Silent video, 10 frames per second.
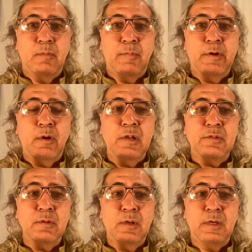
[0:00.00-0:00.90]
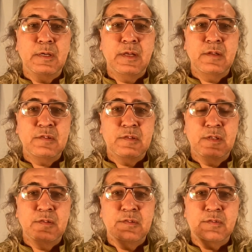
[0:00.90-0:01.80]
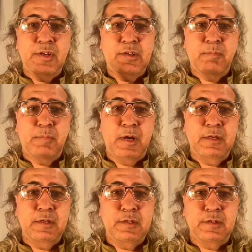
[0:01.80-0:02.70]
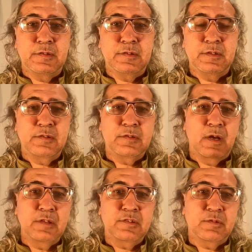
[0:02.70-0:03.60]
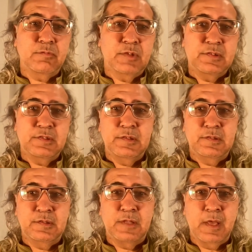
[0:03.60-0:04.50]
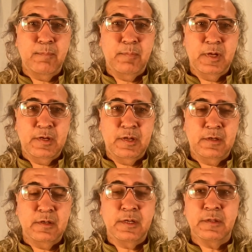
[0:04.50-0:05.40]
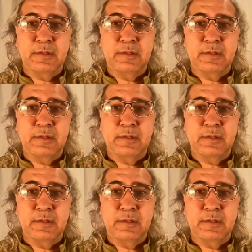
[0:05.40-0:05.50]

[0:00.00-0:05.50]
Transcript: but also against these strict binaries, this us versus them mentality.